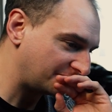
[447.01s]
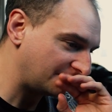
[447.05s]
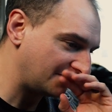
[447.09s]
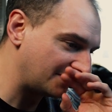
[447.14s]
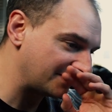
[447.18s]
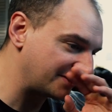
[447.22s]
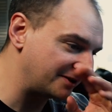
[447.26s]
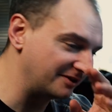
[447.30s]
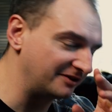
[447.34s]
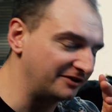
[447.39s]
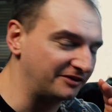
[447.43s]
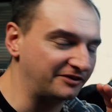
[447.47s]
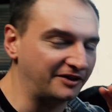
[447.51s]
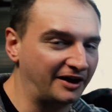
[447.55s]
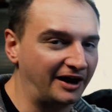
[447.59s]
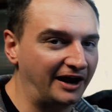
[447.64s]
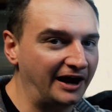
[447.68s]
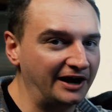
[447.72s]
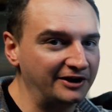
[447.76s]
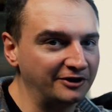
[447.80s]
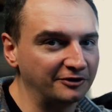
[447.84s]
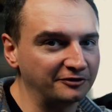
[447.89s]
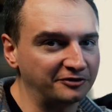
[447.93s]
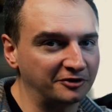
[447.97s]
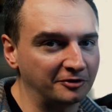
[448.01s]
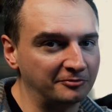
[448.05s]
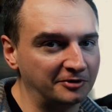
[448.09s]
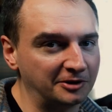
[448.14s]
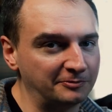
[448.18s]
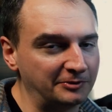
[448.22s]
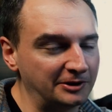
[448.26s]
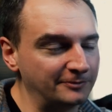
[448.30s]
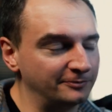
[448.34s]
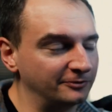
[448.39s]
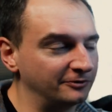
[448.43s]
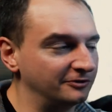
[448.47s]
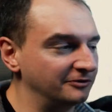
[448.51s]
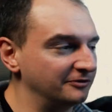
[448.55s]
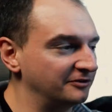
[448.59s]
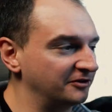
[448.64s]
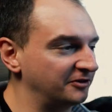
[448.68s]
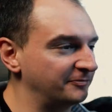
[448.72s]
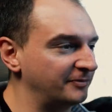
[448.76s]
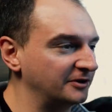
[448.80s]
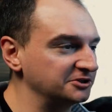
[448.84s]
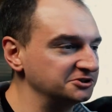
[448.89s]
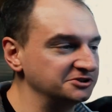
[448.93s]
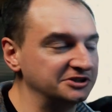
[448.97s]
Because I know so many people,
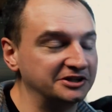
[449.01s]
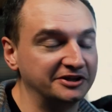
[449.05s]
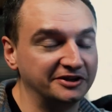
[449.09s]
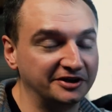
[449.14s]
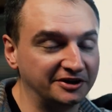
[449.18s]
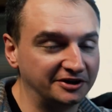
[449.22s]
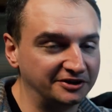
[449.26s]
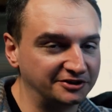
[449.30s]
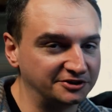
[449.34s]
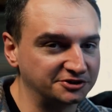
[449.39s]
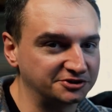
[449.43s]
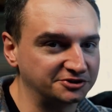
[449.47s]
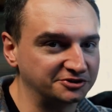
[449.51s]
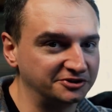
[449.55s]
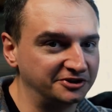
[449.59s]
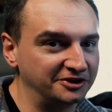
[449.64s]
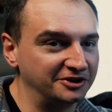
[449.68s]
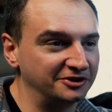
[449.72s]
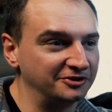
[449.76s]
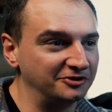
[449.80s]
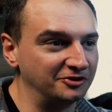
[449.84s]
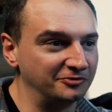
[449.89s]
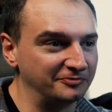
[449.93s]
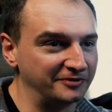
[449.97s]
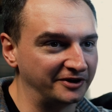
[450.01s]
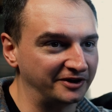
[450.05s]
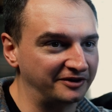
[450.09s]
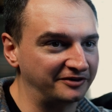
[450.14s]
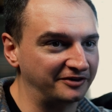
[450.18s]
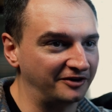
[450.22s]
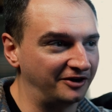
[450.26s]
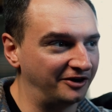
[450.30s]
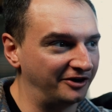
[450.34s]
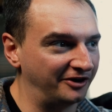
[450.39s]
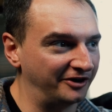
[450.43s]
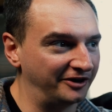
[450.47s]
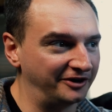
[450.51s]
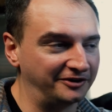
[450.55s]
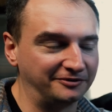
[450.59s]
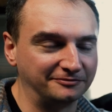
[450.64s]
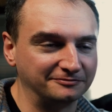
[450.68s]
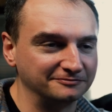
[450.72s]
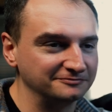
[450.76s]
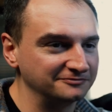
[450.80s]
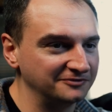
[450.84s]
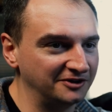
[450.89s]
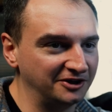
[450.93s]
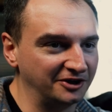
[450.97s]
especially in the industry, who mix
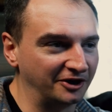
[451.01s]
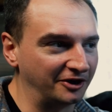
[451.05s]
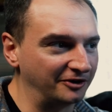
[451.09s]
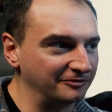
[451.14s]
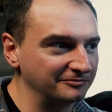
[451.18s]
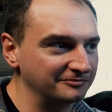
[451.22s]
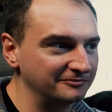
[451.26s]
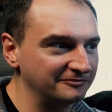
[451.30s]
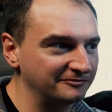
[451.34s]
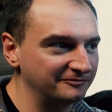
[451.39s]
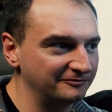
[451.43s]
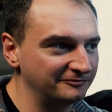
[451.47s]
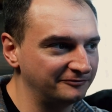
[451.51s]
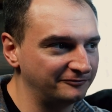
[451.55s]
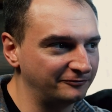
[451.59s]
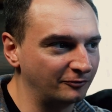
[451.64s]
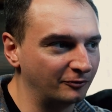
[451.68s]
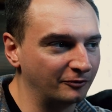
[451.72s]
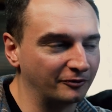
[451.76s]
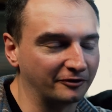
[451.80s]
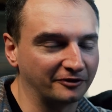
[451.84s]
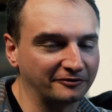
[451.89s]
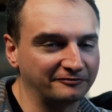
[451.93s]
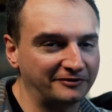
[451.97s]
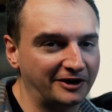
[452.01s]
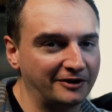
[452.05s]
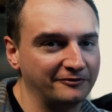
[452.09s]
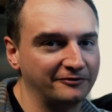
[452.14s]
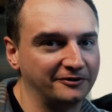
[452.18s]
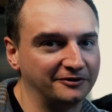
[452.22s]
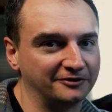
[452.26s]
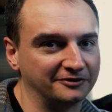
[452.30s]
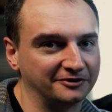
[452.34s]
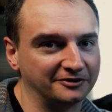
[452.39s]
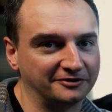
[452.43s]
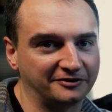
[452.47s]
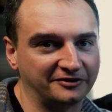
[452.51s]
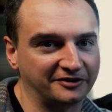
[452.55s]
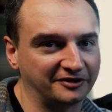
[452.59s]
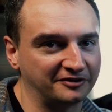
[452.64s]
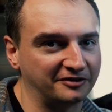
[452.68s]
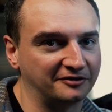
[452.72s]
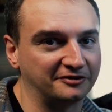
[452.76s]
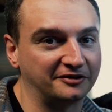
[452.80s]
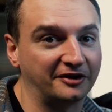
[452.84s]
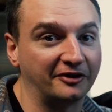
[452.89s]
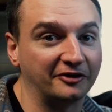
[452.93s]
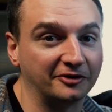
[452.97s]
on $400, $500,
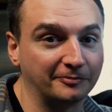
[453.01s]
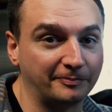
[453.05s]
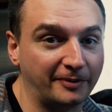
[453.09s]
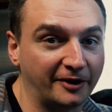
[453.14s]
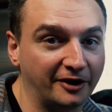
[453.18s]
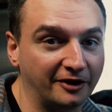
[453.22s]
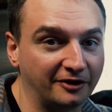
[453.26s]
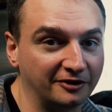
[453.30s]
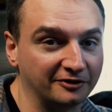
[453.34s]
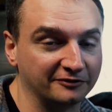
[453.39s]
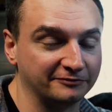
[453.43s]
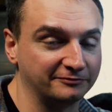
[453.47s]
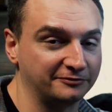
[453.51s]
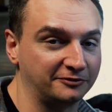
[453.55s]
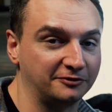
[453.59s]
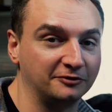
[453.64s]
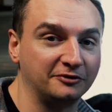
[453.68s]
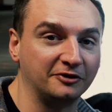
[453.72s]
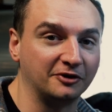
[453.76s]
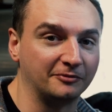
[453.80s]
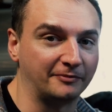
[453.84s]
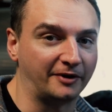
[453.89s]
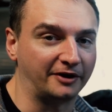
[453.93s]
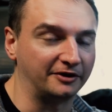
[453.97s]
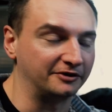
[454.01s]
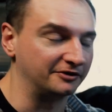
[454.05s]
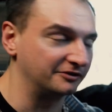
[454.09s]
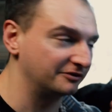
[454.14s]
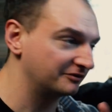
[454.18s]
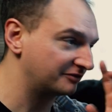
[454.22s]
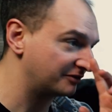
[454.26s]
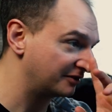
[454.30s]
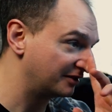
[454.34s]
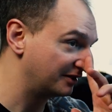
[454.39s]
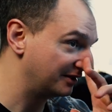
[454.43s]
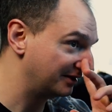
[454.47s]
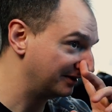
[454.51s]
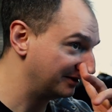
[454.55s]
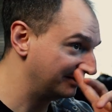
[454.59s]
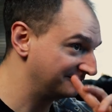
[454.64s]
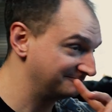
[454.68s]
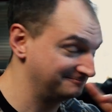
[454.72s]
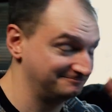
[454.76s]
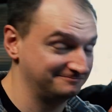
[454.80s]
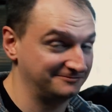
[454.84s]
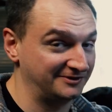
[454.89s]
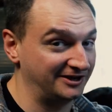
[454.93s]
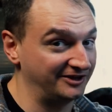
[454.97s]
$600 pair of studio monitors,
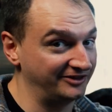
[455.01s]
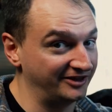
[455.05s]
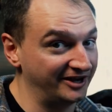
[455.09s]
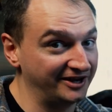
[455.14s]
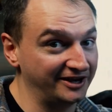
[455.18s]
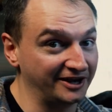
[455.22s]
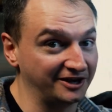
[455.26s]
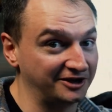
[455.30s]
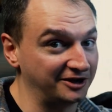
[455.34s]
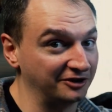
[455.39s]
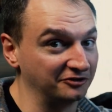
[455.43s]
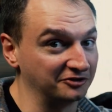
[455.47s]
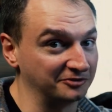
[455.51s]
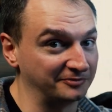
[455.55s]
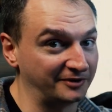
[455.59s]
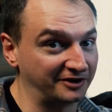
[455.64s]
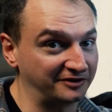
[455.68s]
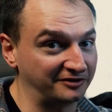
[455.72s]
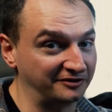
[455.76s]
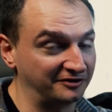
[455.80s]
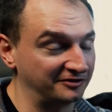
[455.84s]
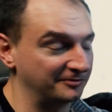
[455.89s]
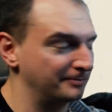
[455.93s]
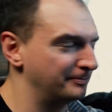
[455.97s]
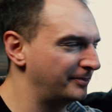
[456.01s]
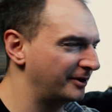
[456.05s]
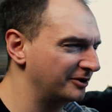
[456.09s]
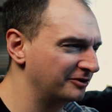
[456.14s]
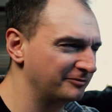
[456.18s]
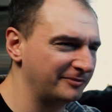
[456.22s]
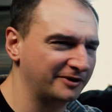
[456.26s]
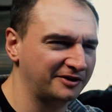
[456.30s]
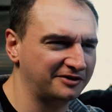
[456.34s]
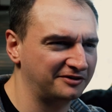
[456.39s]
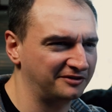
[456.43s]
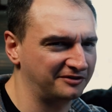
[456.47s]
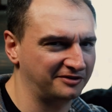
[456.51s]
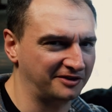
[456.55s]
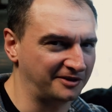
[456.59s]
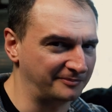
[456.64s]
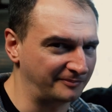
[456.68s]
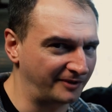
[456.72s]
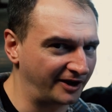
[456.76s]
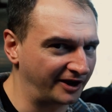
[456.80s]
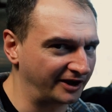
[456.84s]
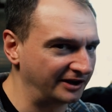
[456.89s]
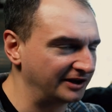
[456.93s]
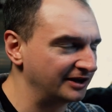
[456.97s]
and they get killer mixes, better mixes than
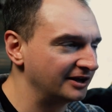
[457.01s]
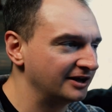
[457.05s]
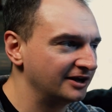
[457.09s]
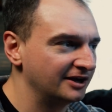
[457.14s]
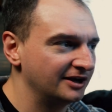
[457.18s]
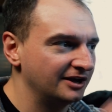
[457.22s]
mine.